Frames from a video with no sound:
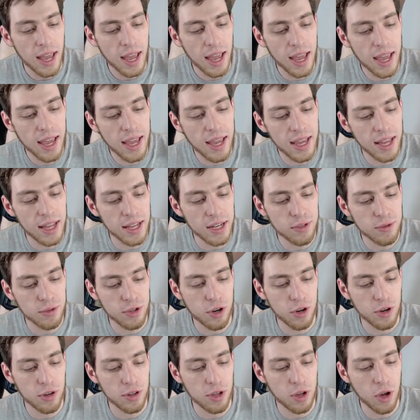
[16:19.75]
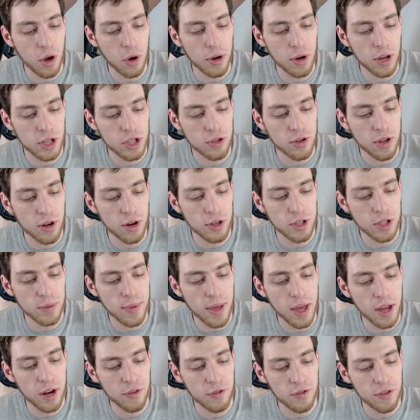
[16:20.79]
and returning the Codex Shredder to the
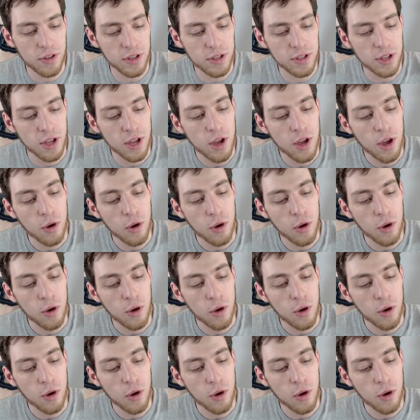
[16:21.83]
battlefield,